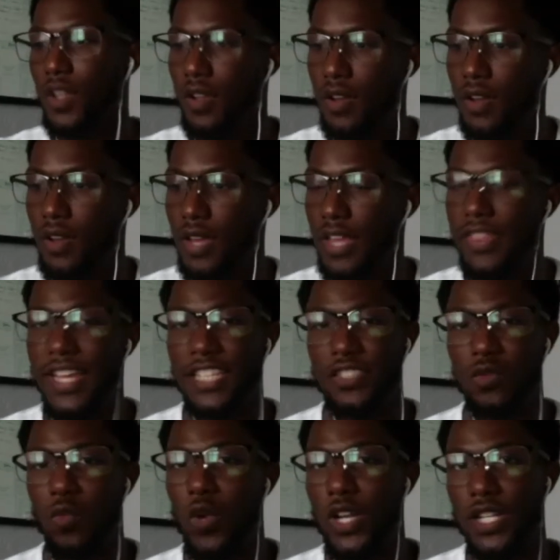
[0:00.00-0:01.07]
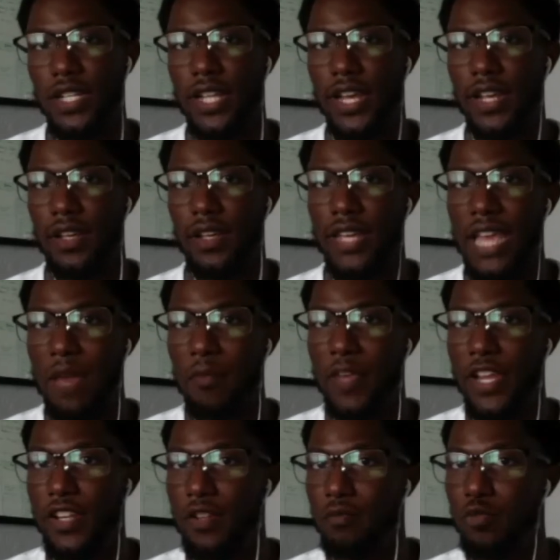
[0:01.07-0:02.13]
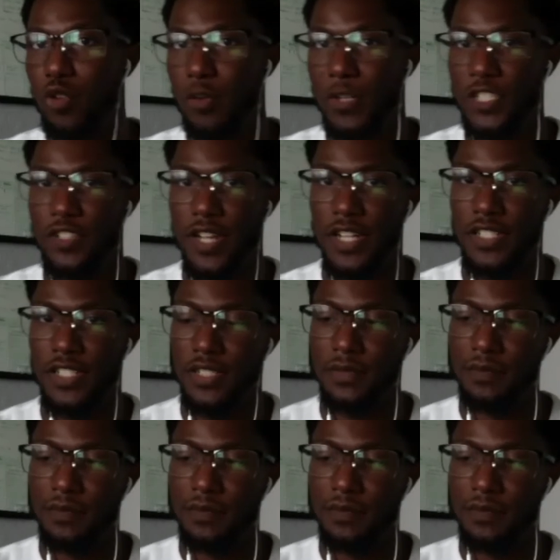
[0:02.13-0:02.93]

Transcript: And that's one like campaign deployment strategy.